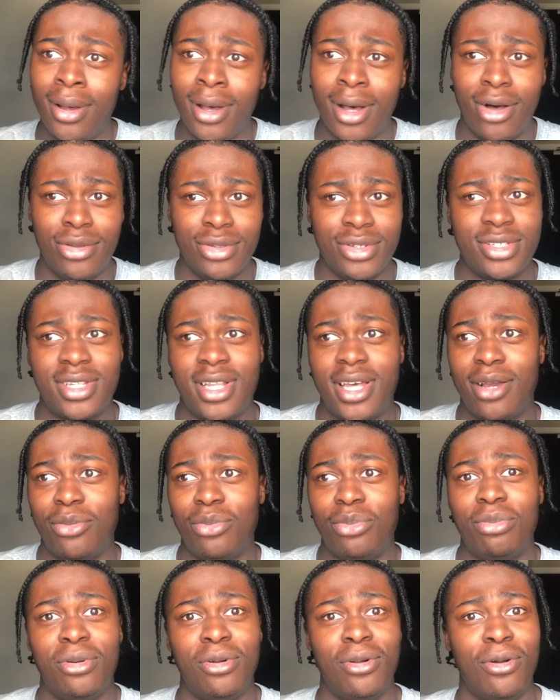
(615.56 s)
I was like,
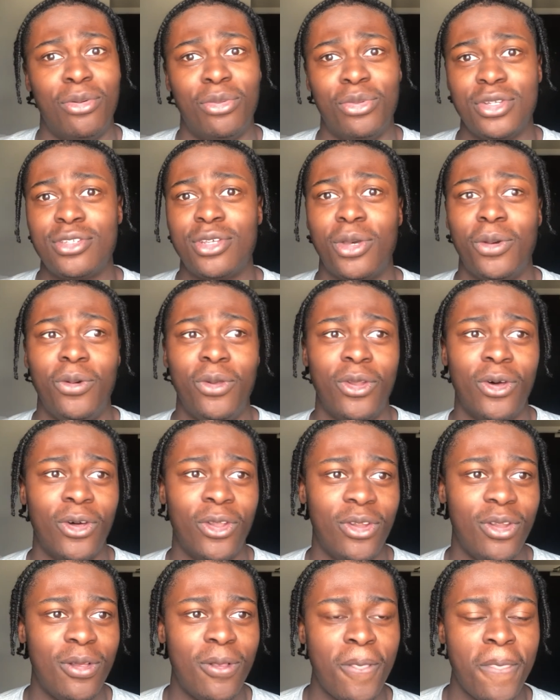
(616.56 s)
bro, what's going
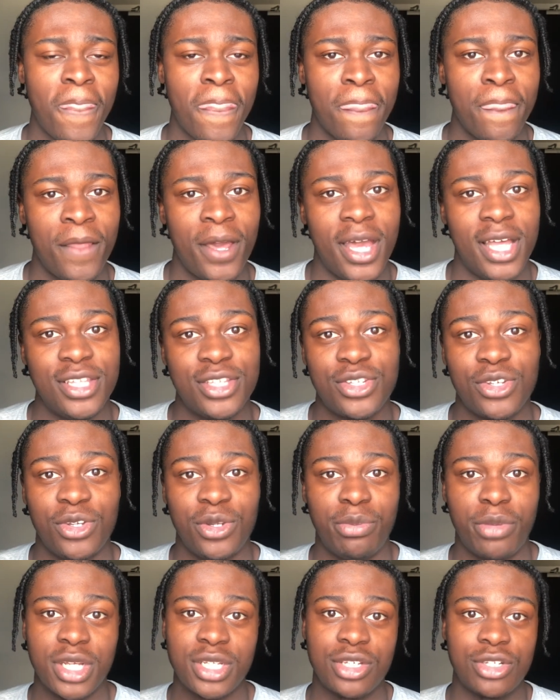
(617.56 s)
on? And so the
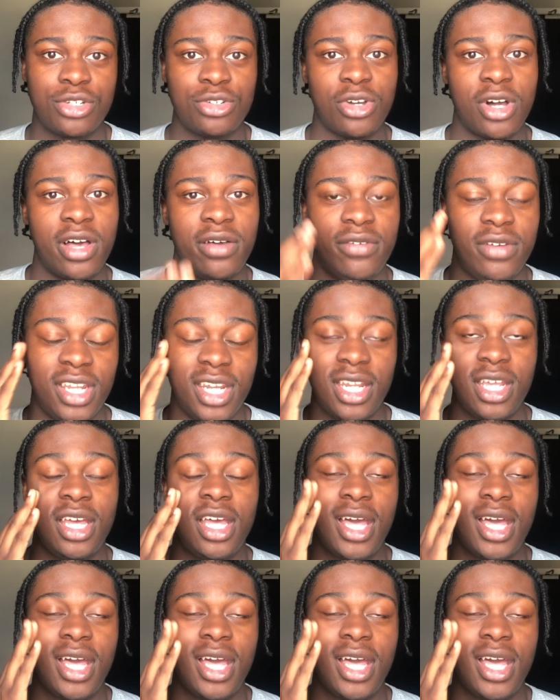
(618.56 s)
bus is driving.